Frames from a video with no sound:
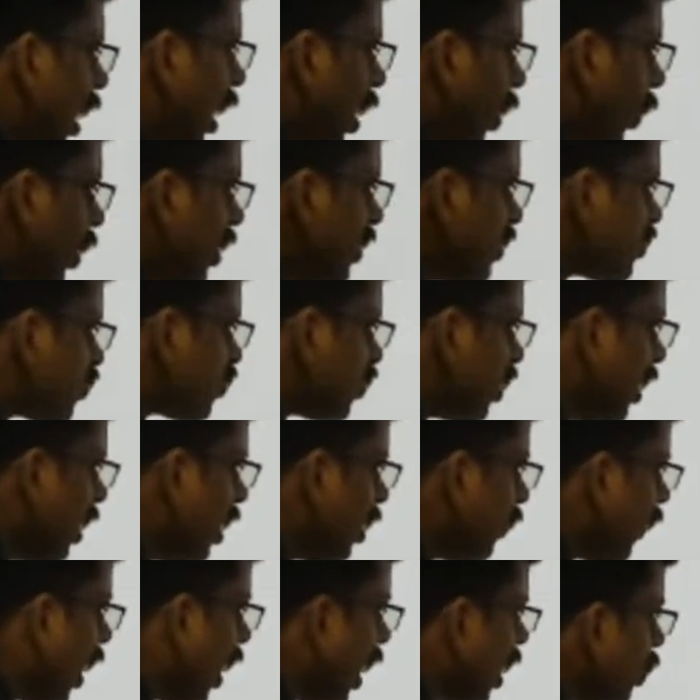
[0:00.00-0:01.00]
alloy zinc
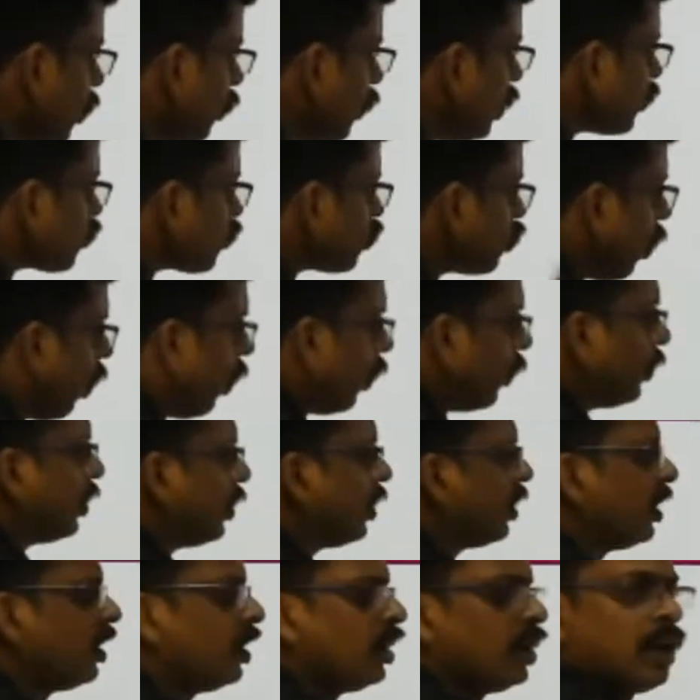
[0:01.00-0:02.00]
value is known,
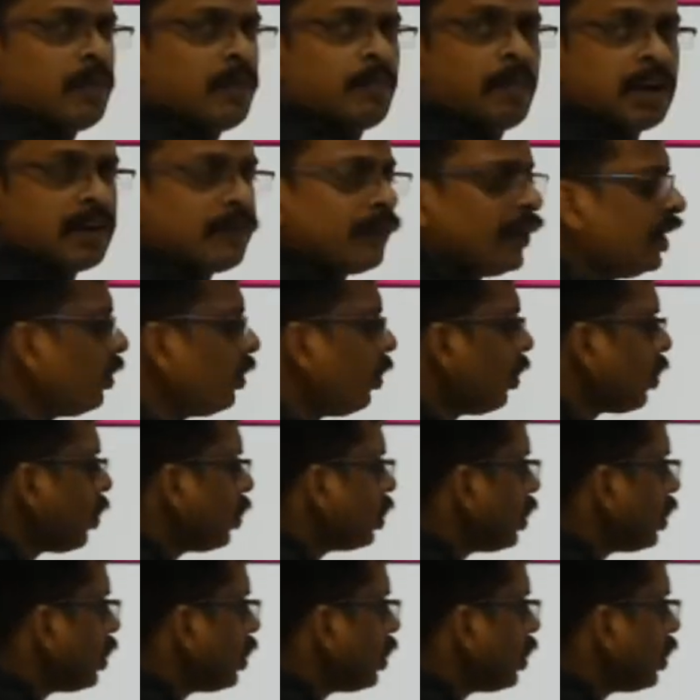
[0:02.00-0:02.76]
but we don't know